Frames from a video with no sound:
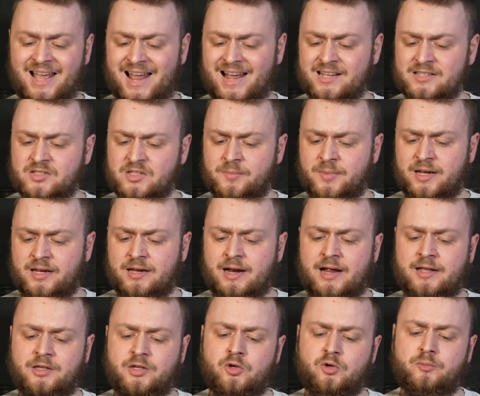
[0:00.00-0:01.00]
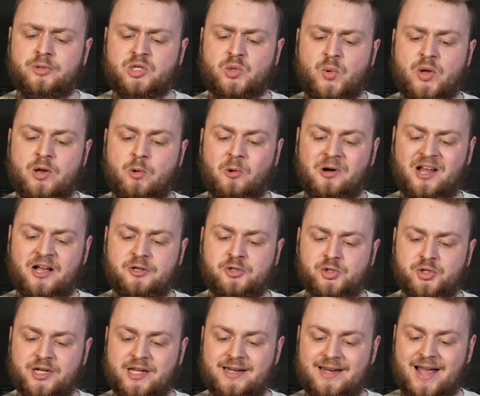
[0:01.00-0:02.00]
Estimated IQ between
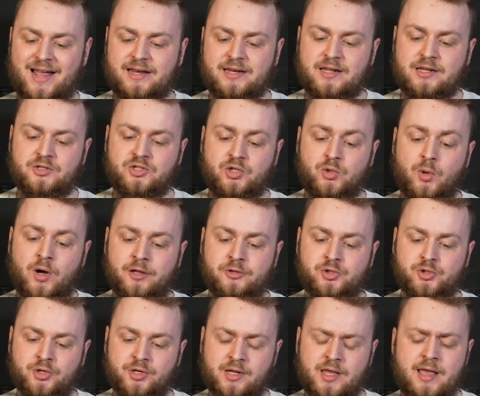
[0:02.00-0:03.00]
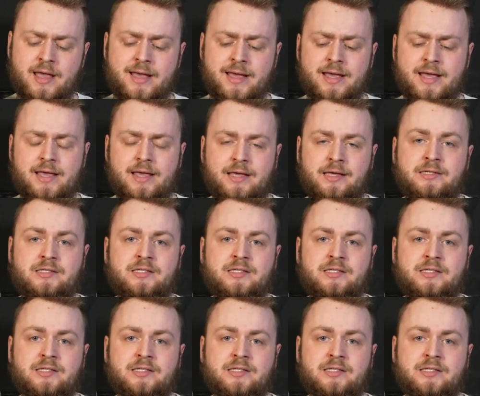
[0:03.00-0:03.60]
190 and 200. He